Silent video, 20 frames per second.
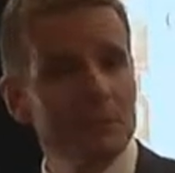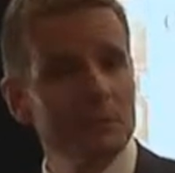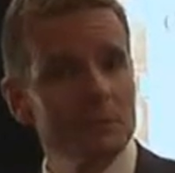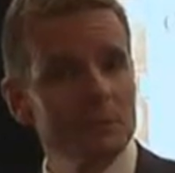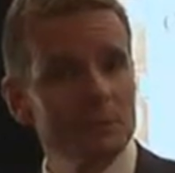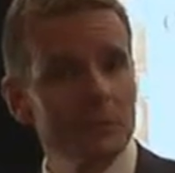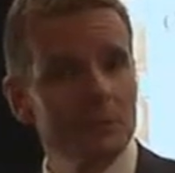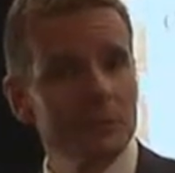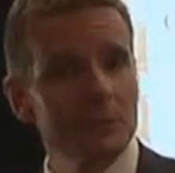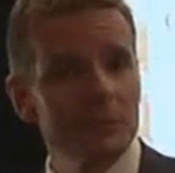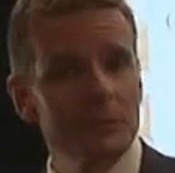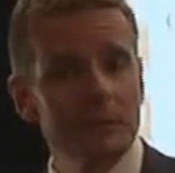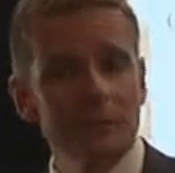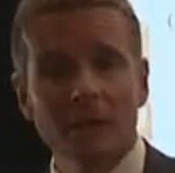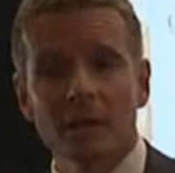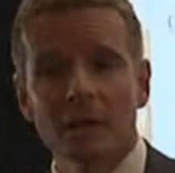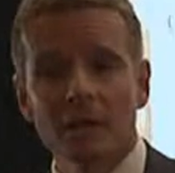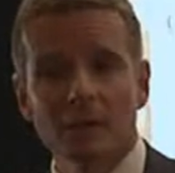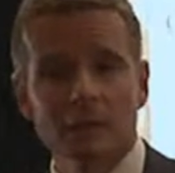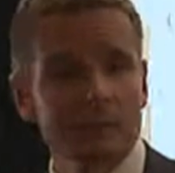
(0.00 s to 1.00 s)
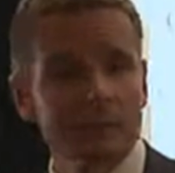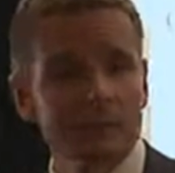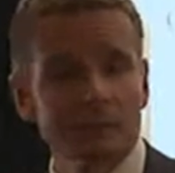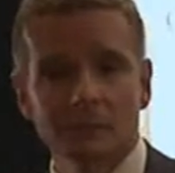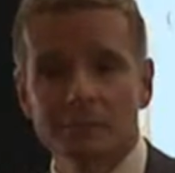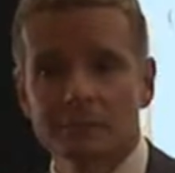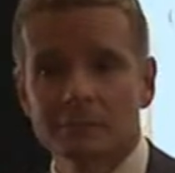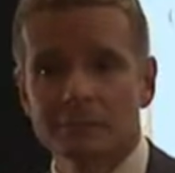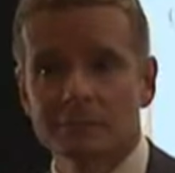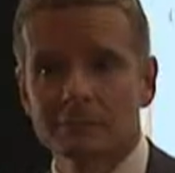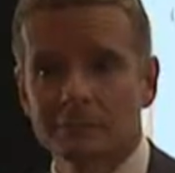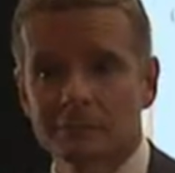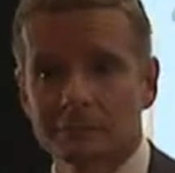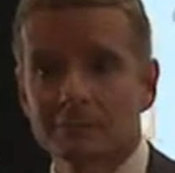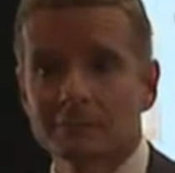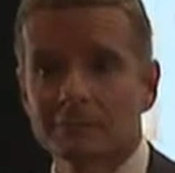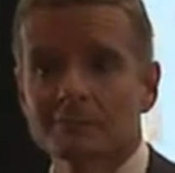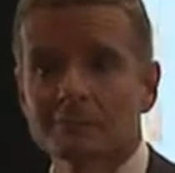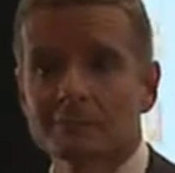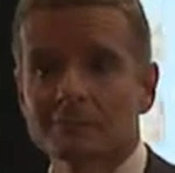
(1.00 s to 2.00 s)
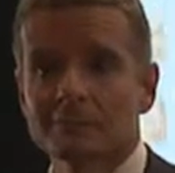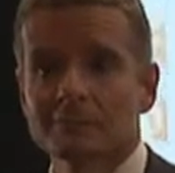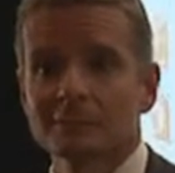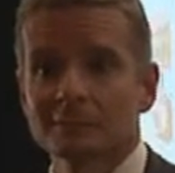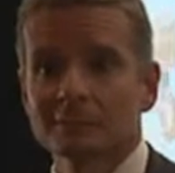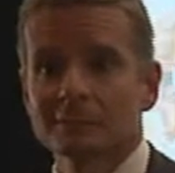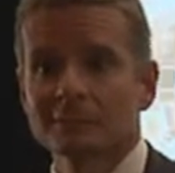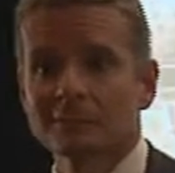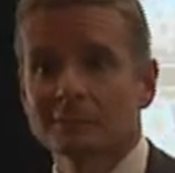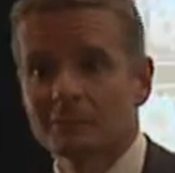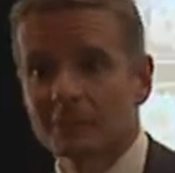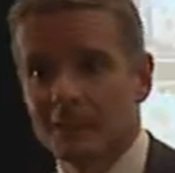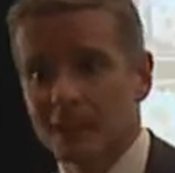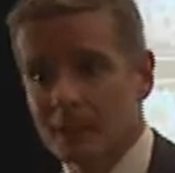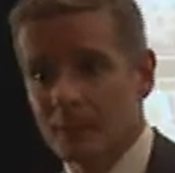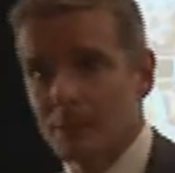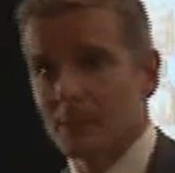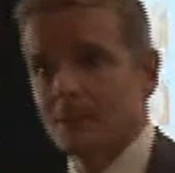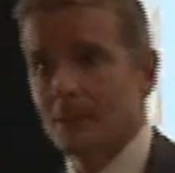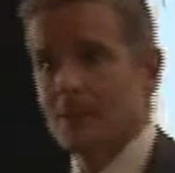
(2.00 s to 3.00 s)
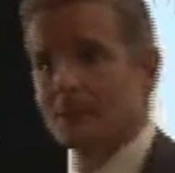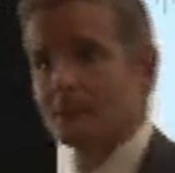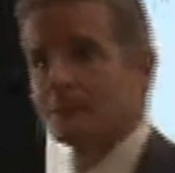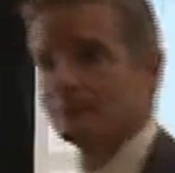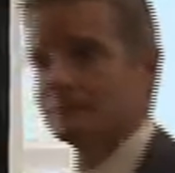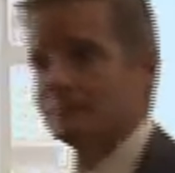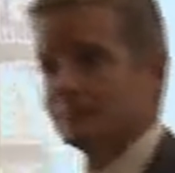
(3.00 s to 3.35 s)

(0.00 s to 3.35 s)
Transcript: themselves in litigation. Think about that.